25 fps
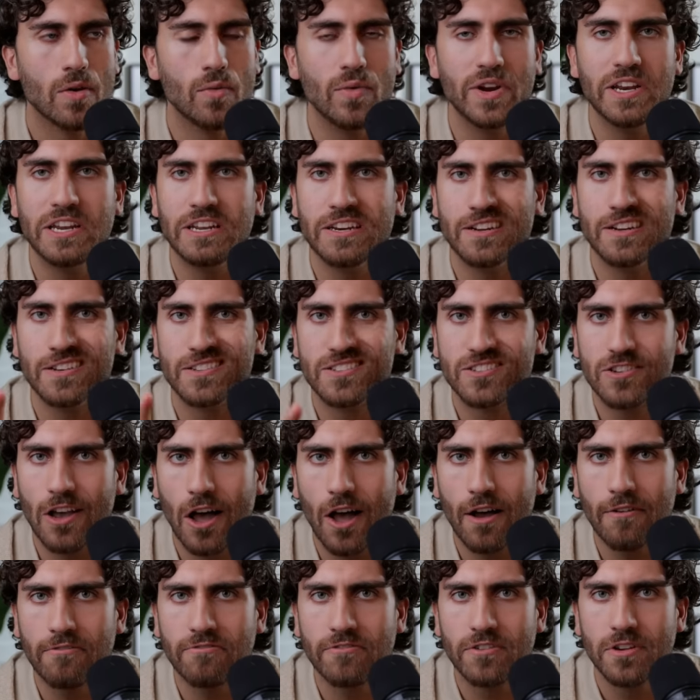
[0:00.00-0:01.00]
We need a
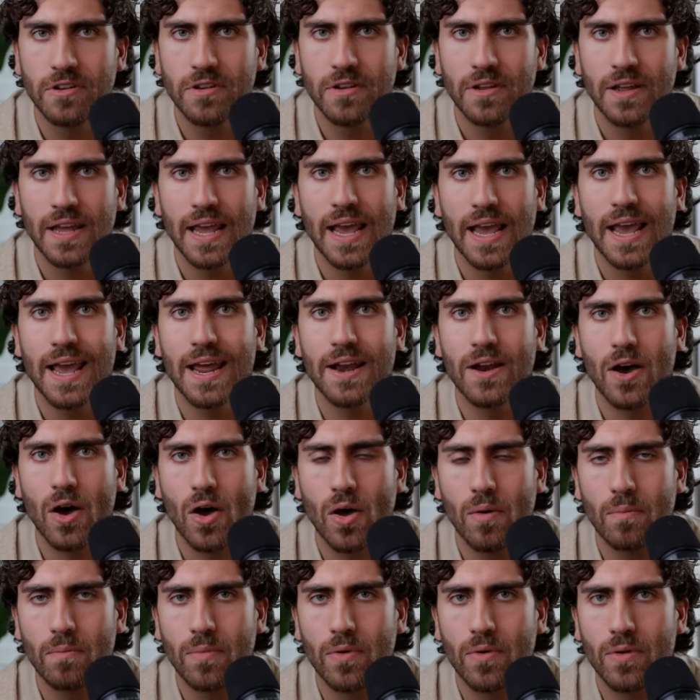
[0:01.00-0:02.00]
soft and
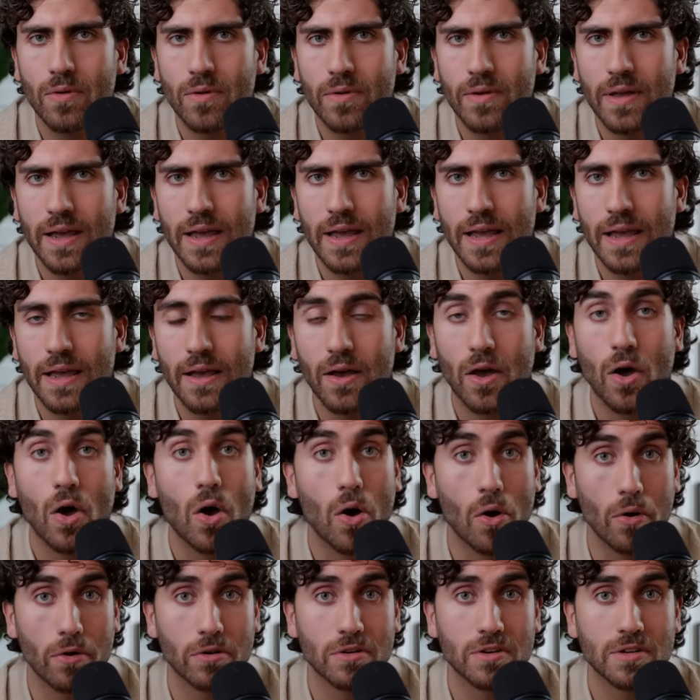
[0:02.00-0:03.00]
humble
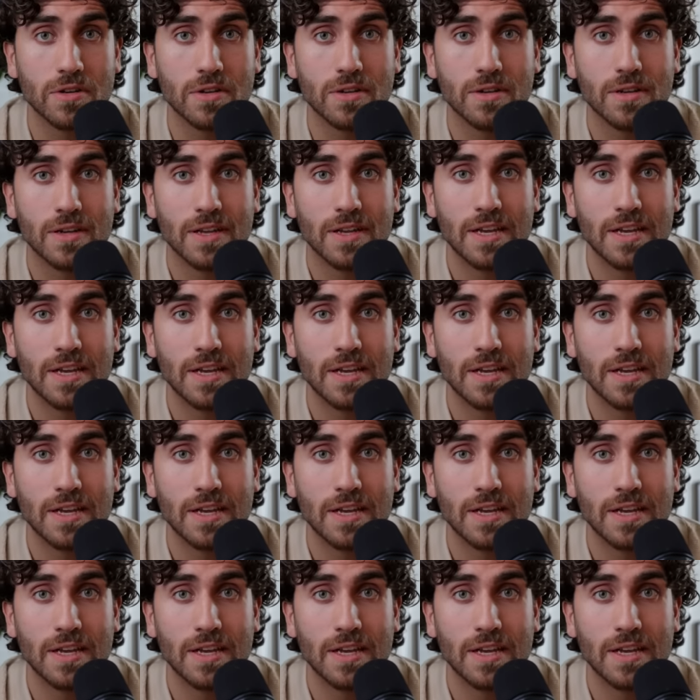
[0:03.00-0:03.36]
heart